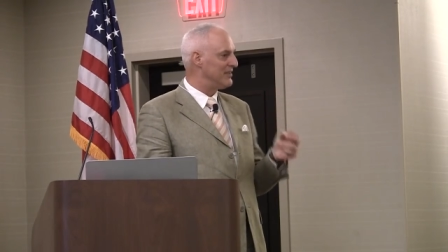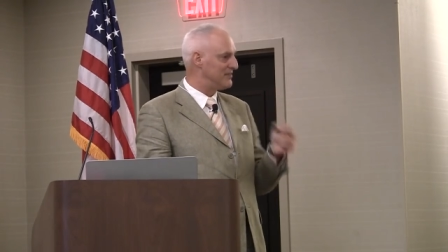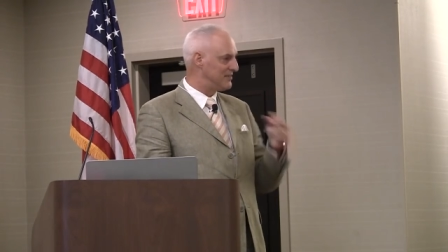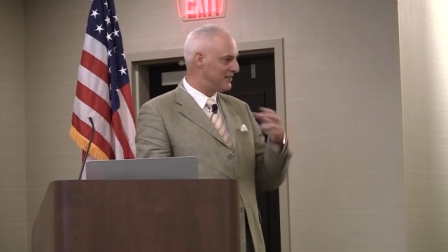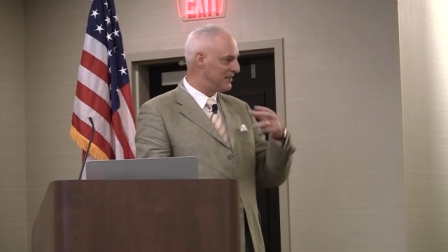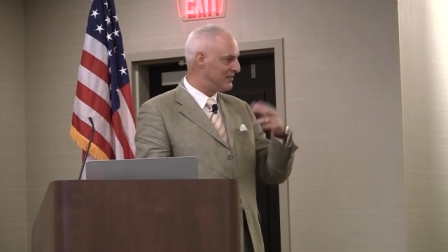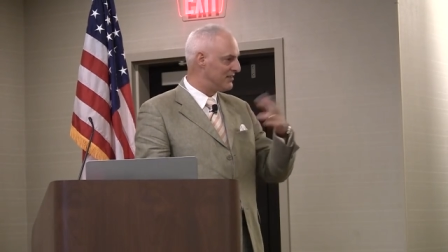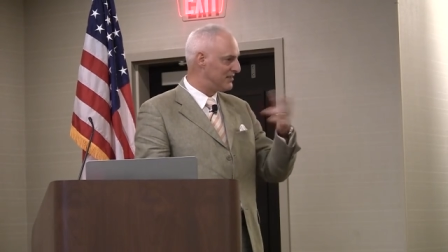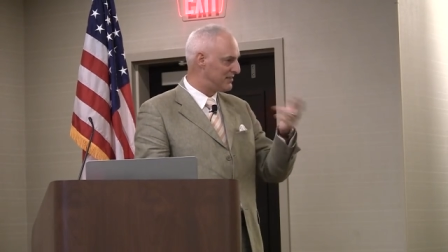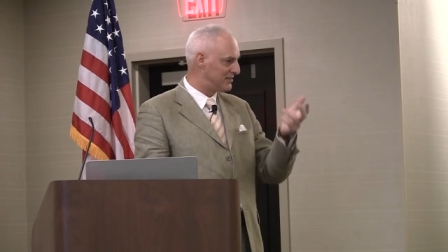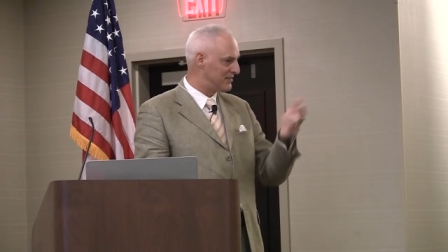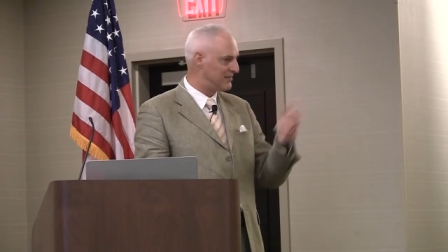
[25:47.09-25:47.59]

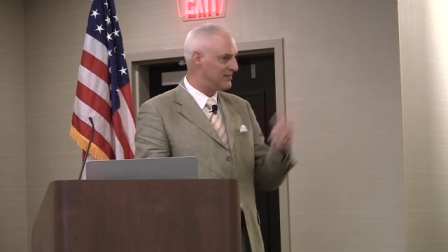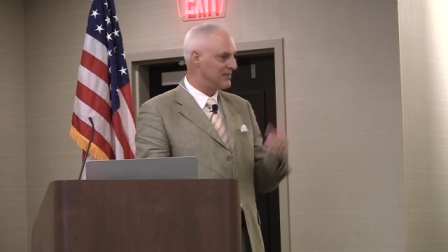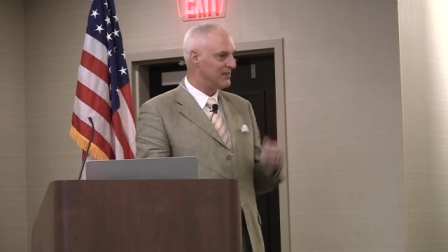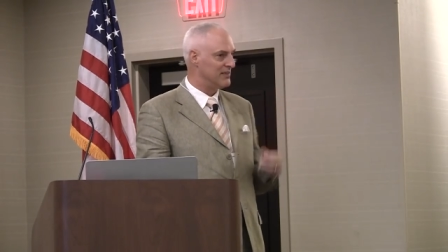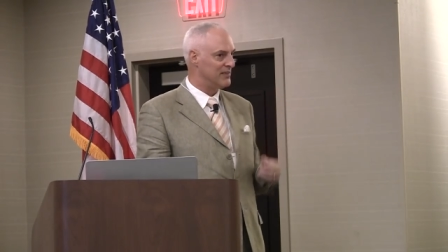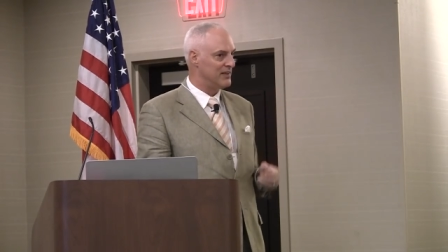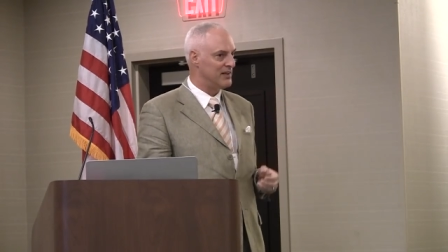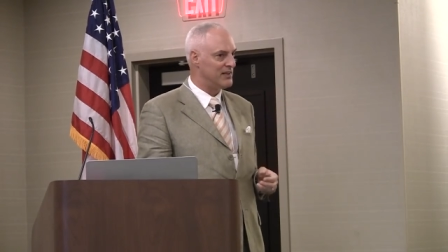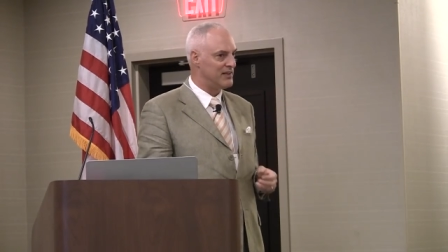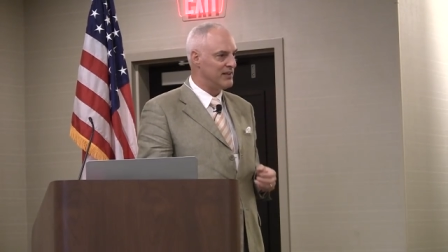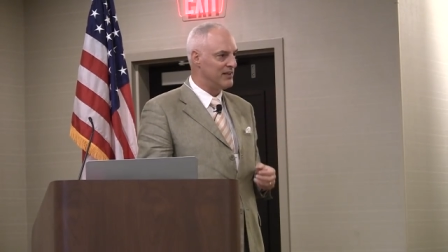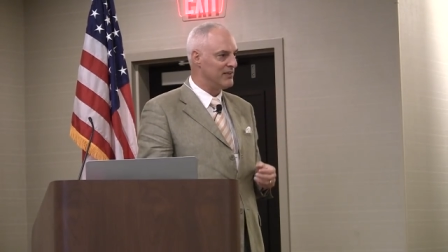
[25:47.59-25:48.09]
since
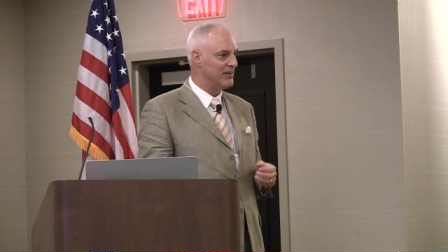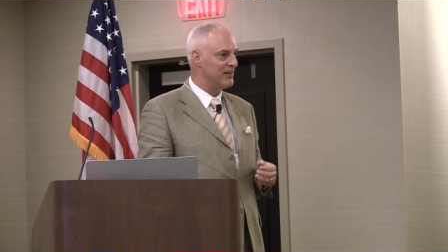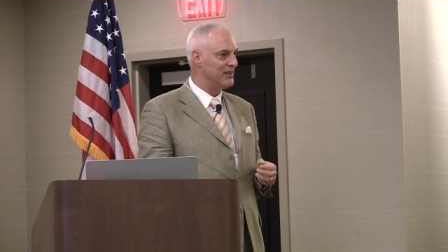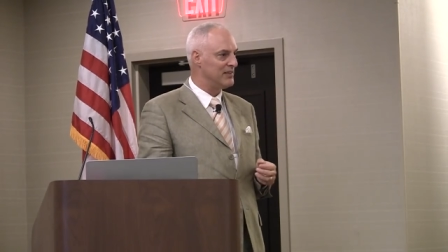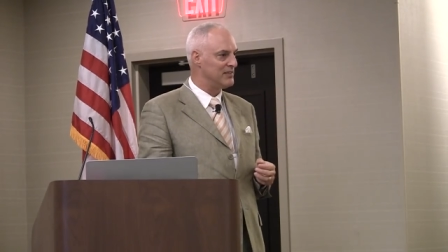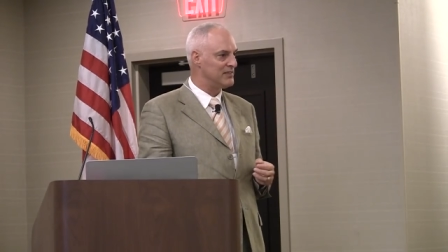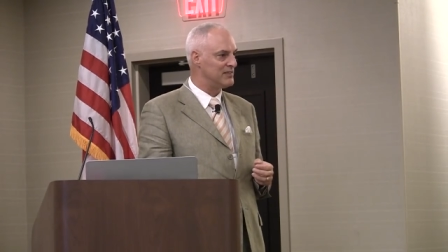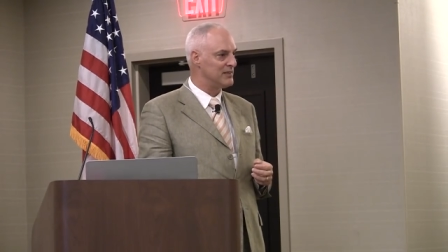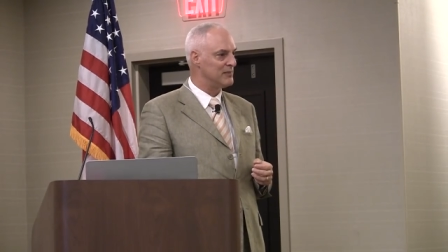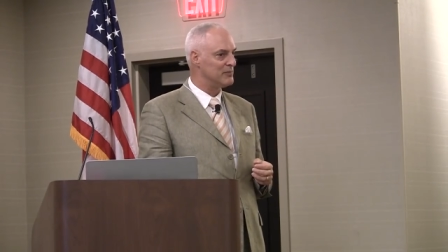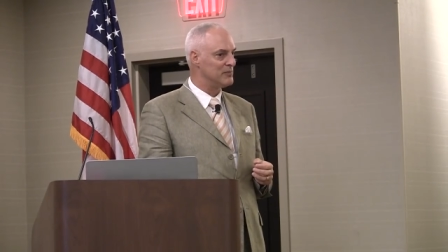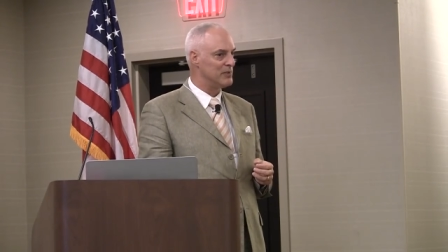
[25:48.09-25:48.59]
the theory
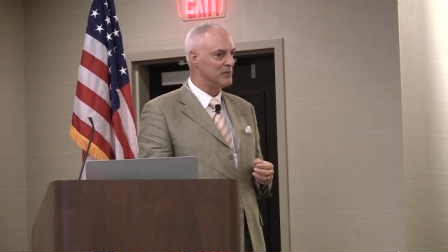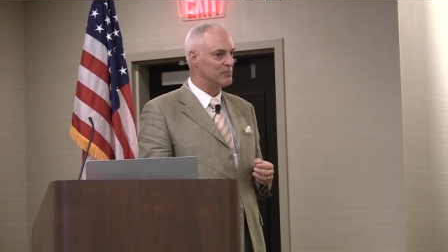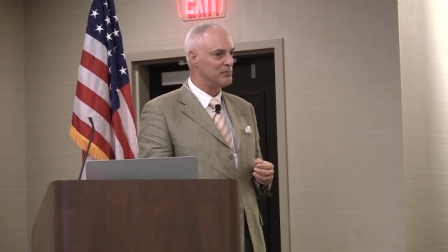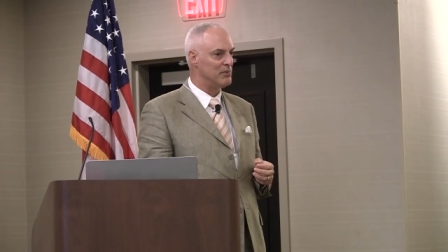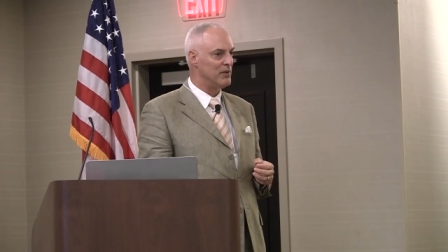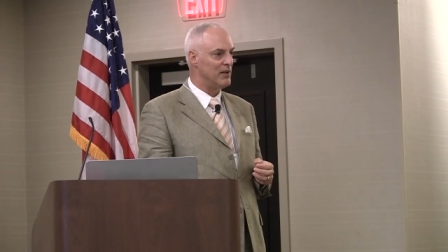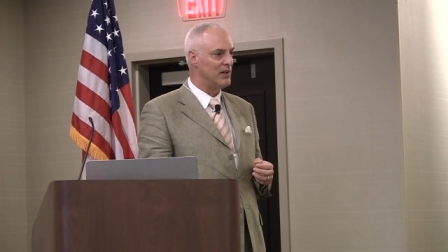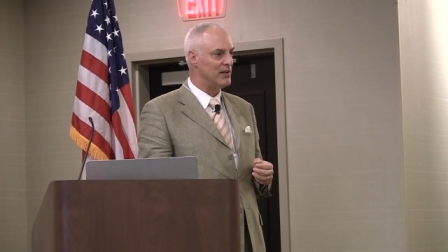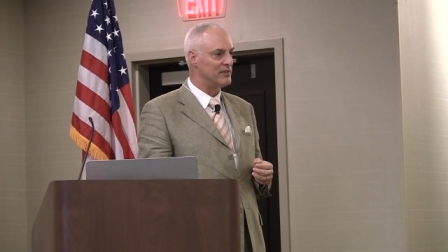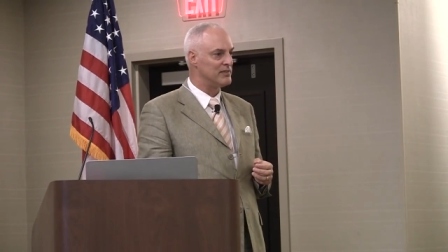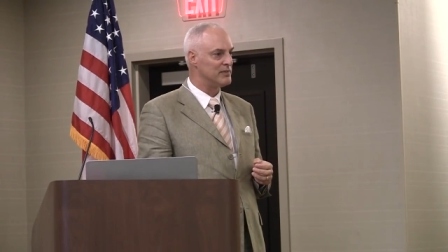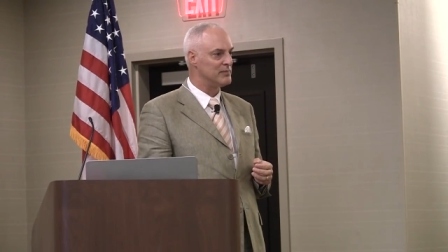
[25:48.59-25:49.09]
is somewhat
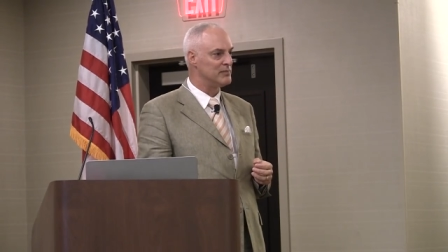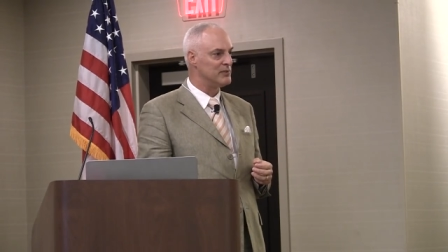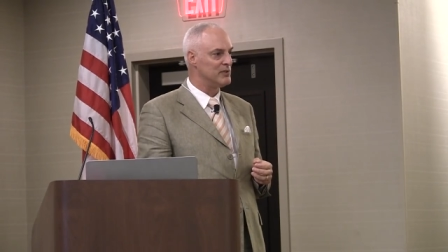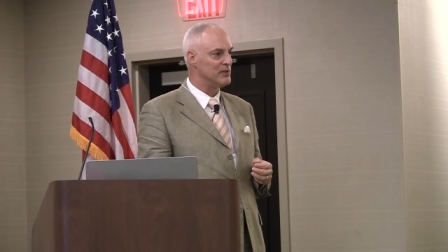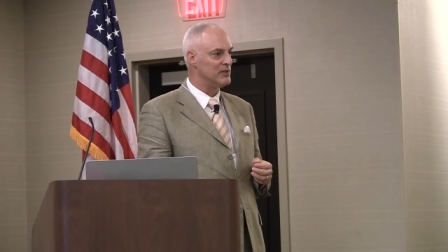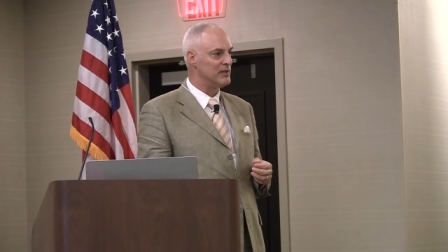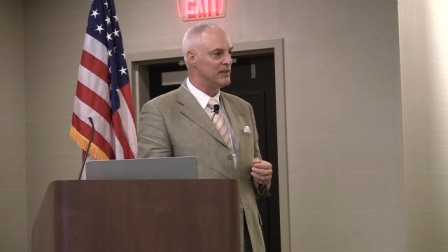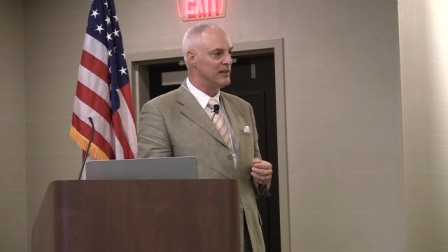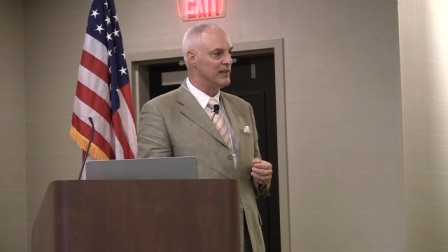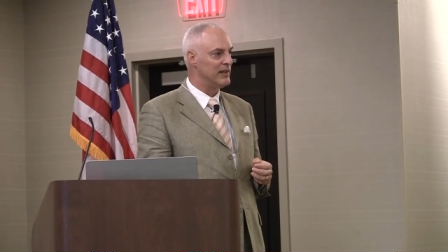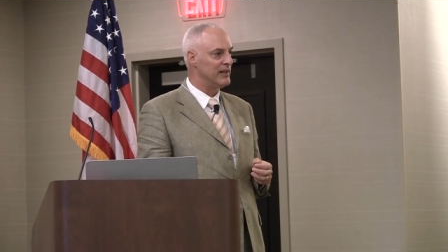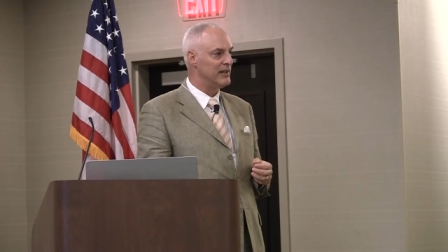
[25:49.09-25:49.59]

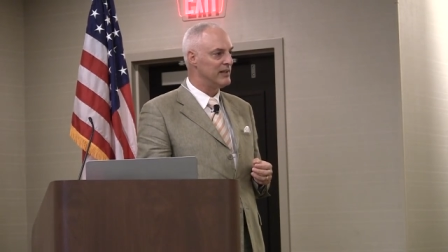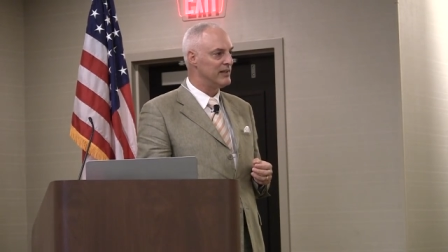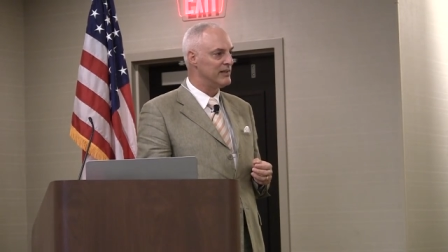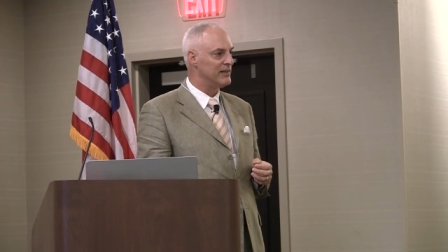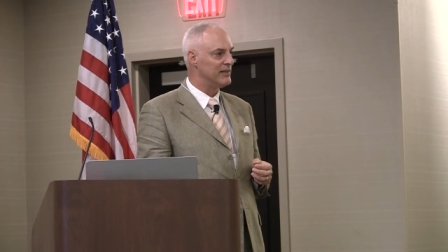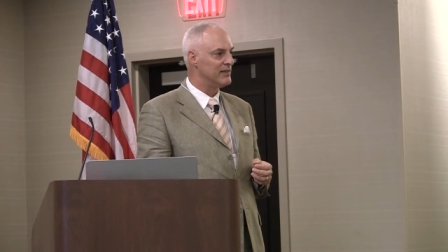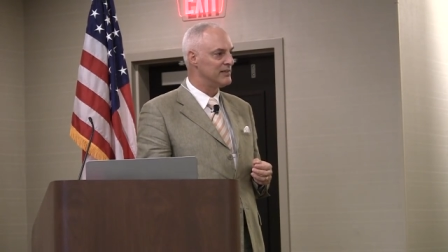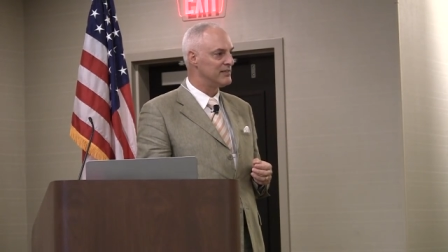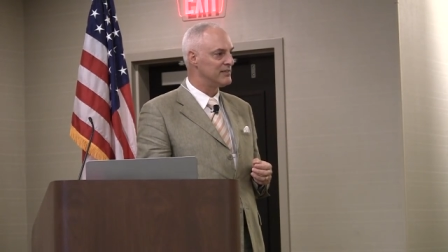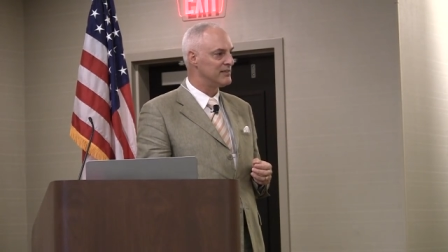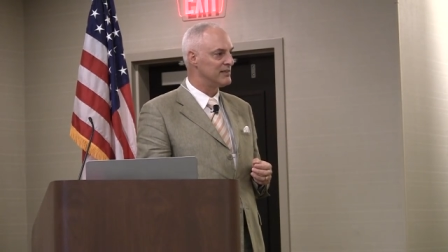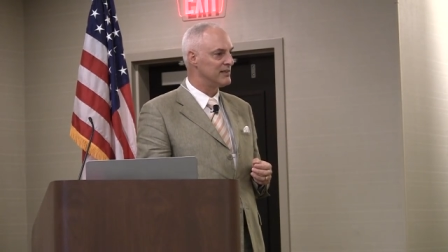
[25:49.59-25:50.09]
plausible and
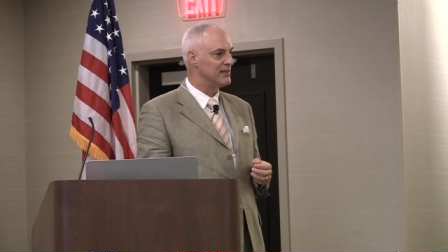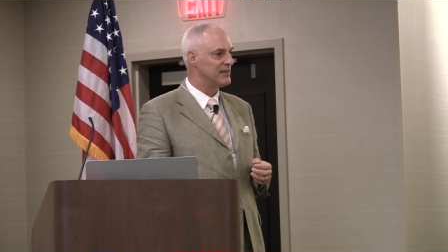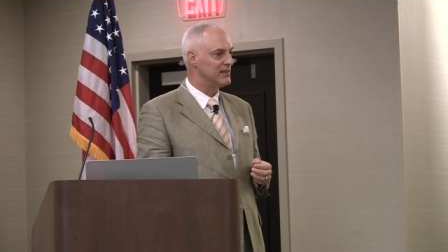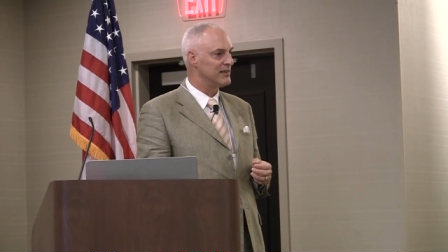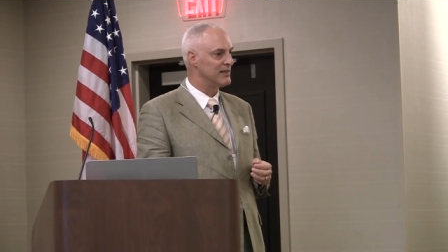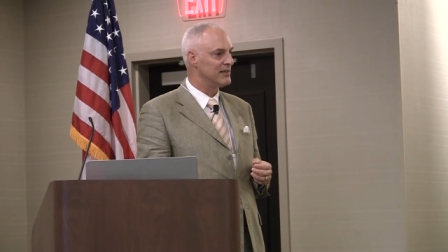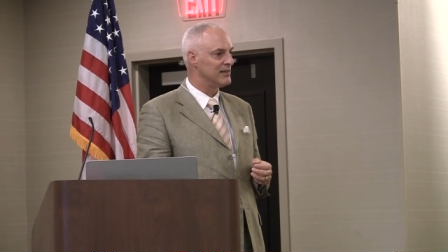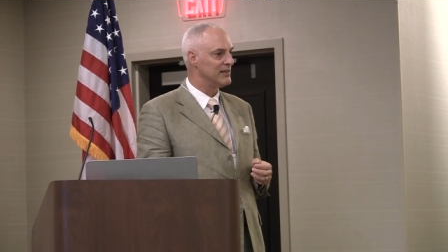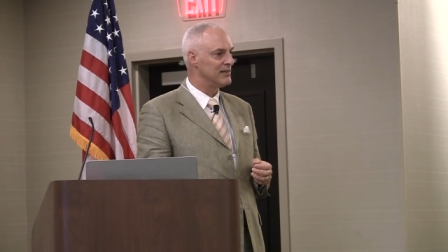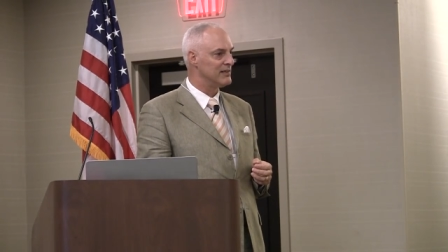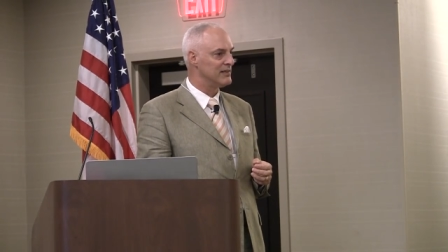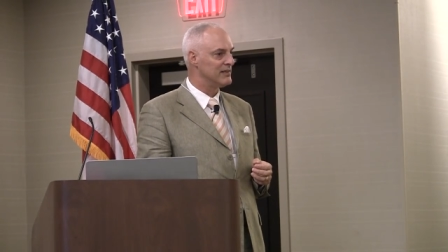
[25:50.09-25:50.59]
it's,
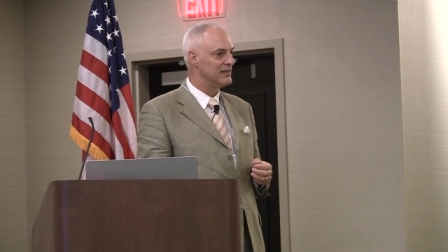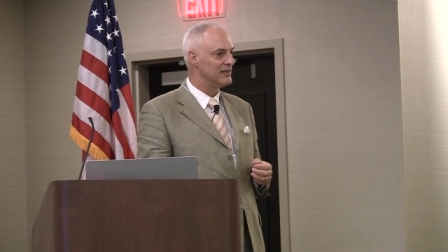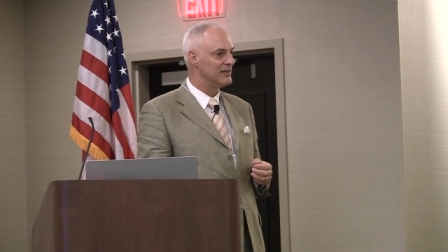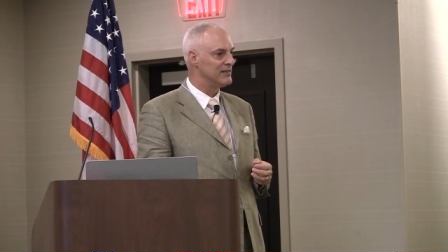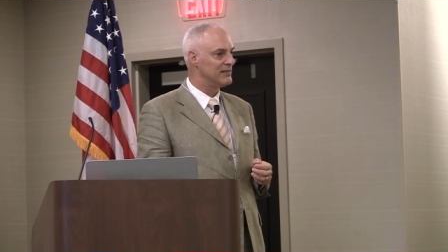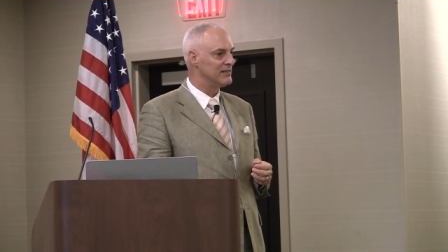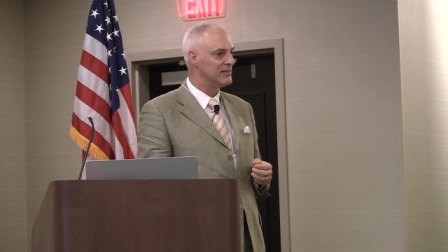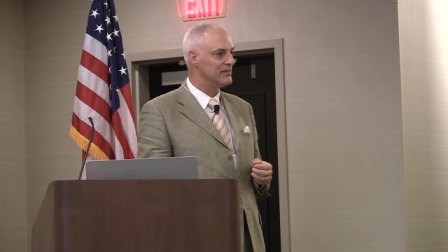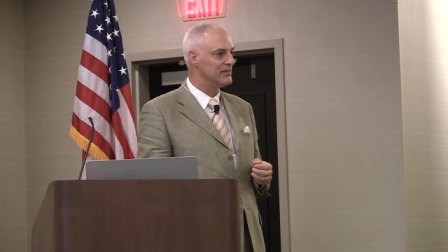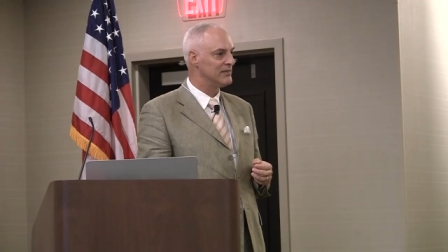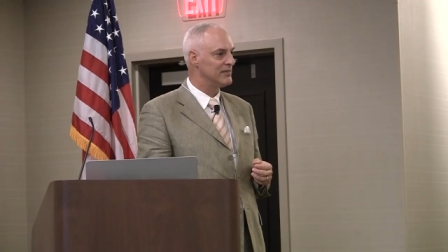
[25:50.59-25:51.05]
uh,